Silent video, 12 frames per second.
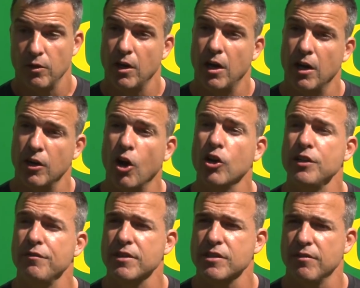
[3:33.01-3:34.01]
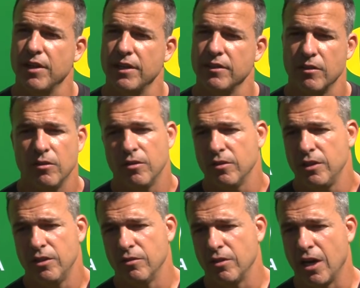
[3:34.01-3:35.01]
On our defensive line? Yeah. Oh,
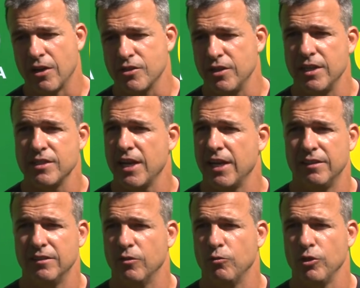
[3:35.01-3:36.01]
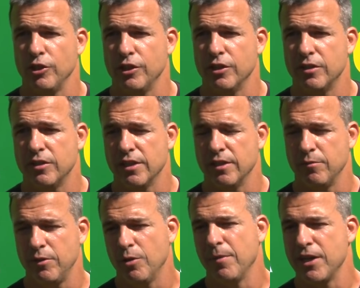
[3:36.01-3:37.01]
you know, Austin has had a really good,
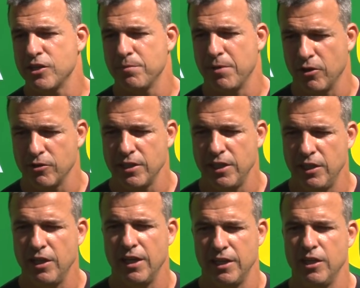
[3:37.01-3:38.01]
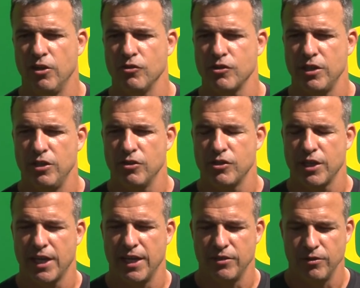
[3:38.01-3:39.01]
minus the penalty. He knows he
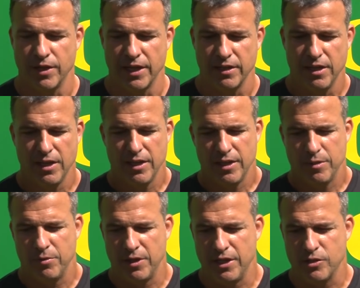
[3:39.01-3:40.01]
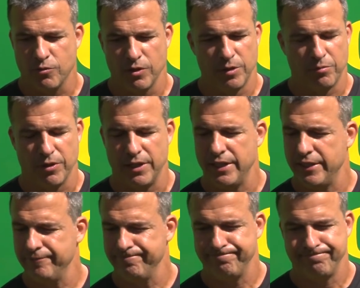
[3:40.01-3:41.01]
can't do that, but he's really played
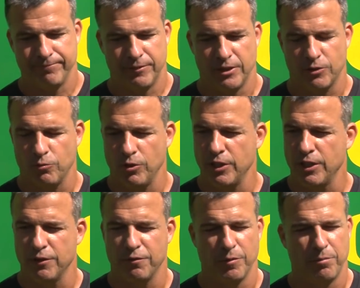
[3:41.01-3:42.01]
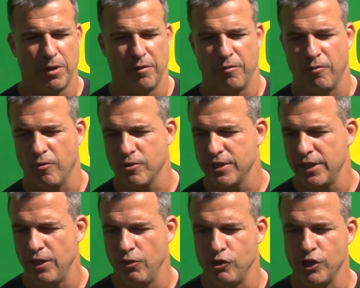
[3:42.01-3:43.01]
just really good football for us. And,
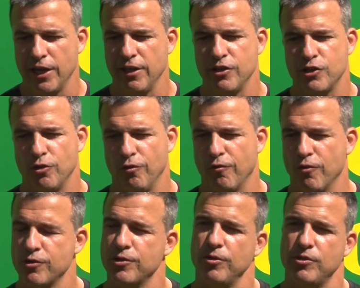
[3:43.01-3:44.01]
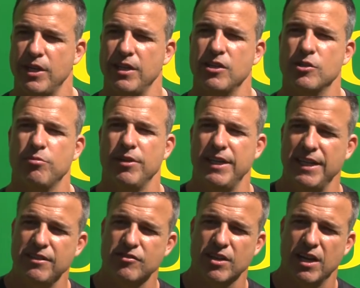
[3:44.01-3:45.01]
you know, Jalen's so versatile. Jalen's played
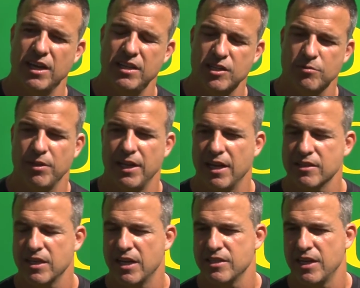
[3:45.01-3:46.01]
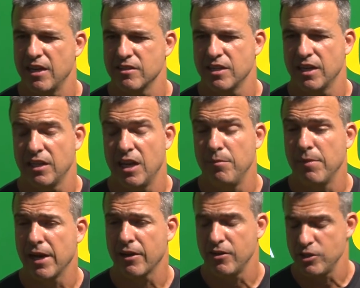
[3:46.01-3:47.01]
inside. He's played outside as an outside
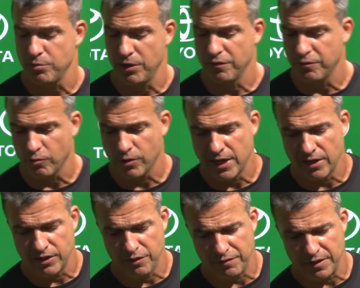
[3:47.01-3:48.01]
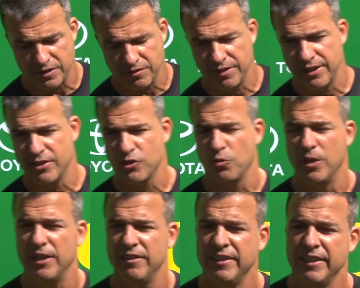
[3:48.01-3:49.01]
linebacker. He's played a four-down defensive end as
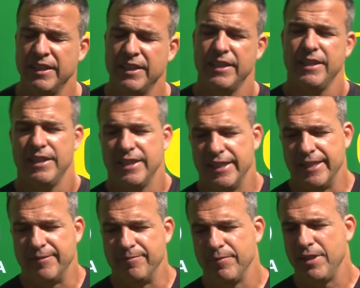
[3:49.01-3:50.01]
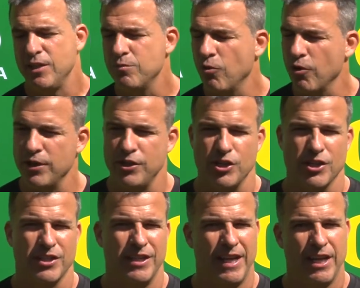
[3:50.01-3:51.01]
well. He's more than
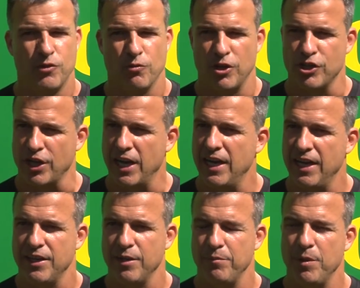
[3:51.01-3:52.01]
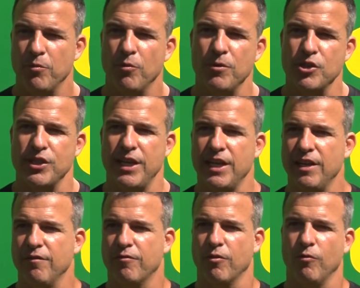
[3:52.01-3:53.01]
just an edge rush guy. I think people mistake
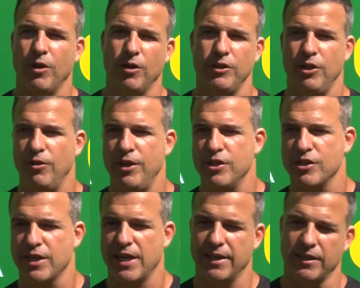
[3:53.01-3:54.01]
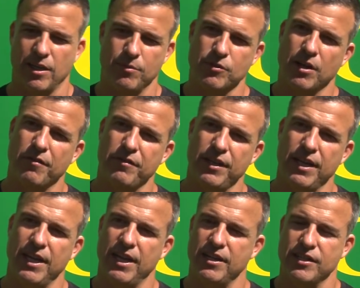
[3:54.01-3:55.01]
him for, well, you know, he just kind of comes off the
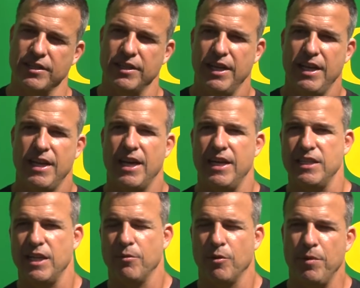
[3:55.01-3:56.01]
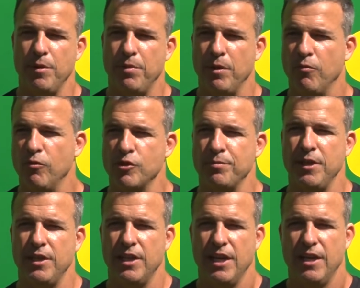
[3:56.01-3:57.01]
edge and he's able to beat people with
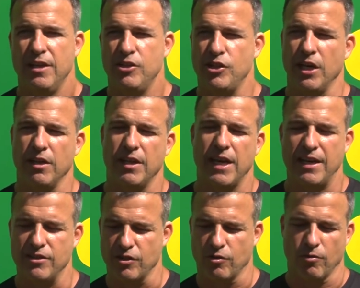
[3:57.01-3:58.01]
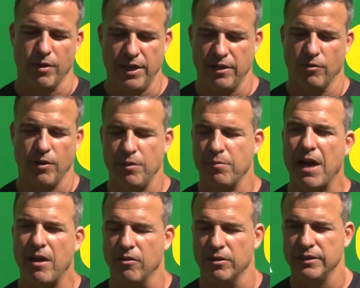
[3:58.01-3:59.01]
speed. Jalen has great, great
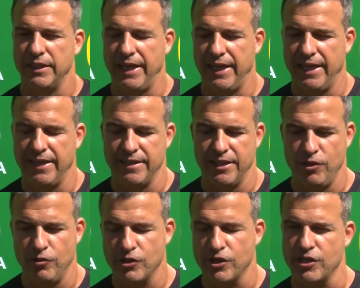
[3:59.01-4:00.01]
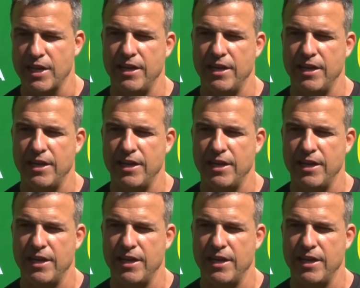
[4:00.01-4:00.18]
power, and he uses his